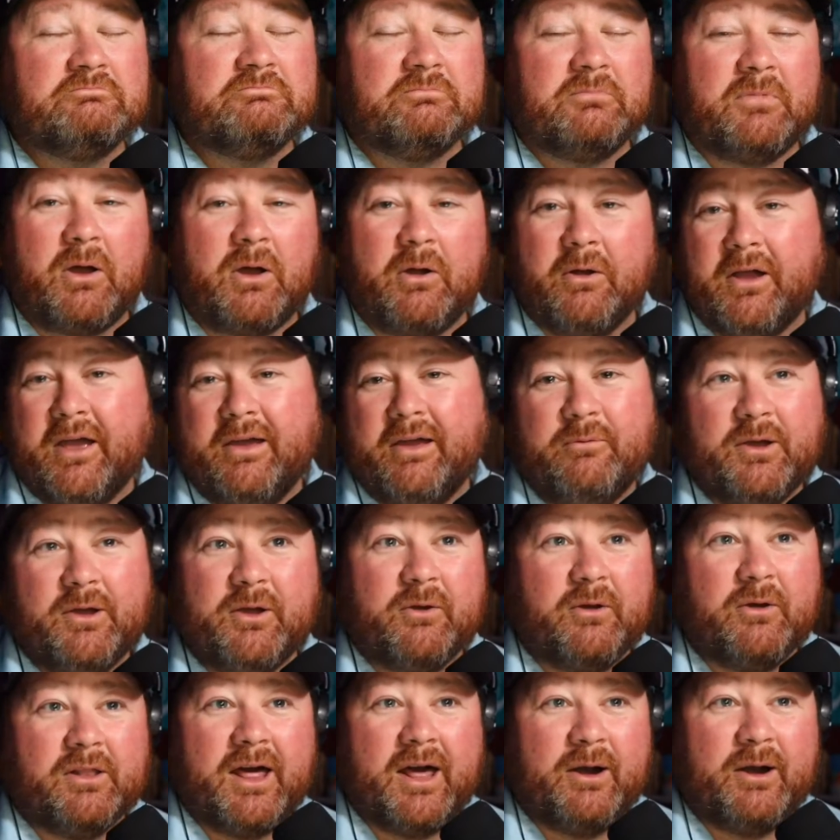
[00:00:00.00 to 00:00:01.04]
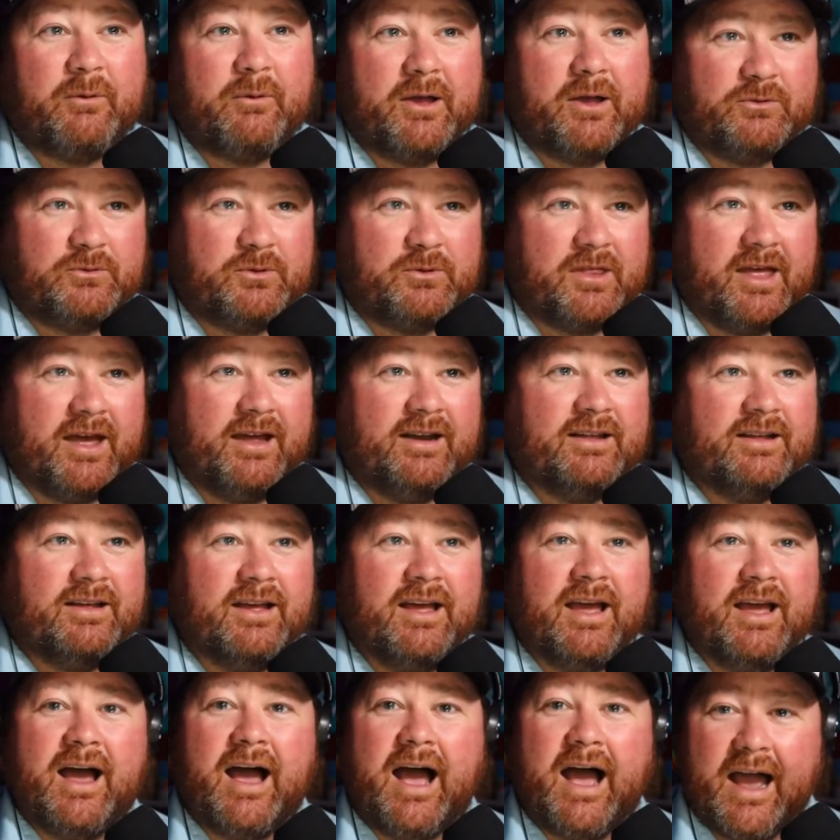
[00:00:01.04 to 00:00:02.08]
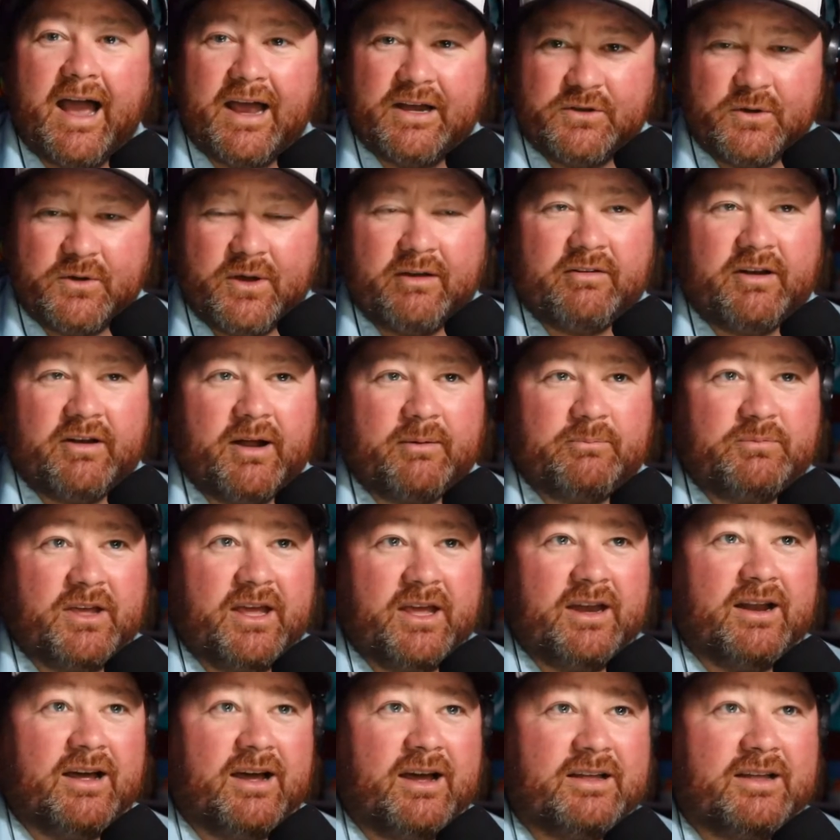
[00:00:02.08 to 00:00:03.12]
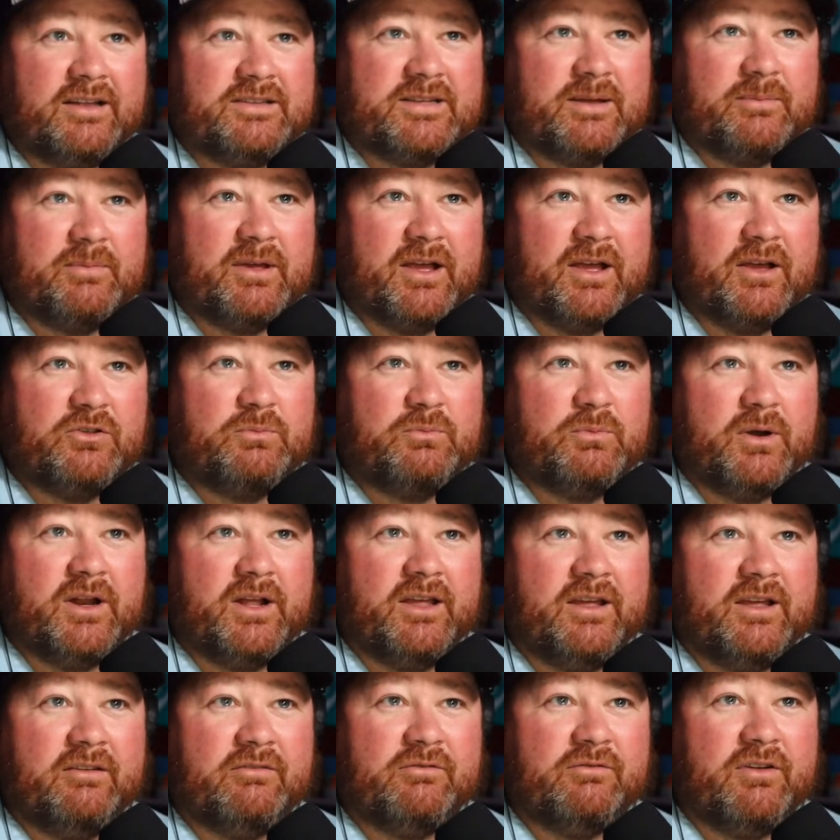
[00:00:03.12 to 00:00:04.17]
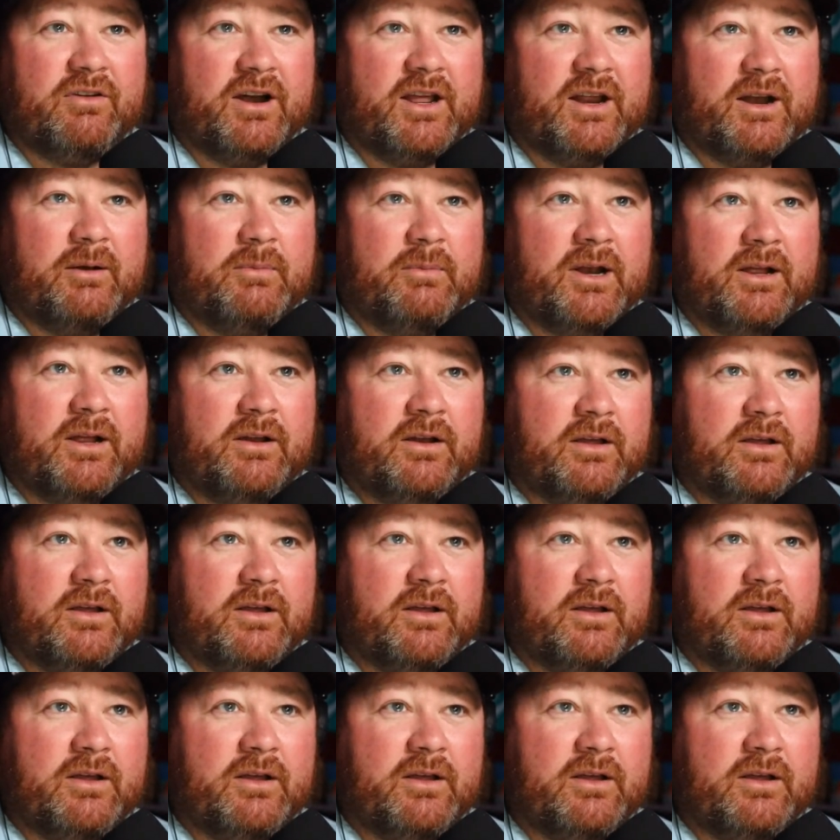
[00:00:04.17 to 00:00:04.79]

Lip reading: Okay, we could go a lot of ways with that. I do have an update on something else pretty funny in a minute.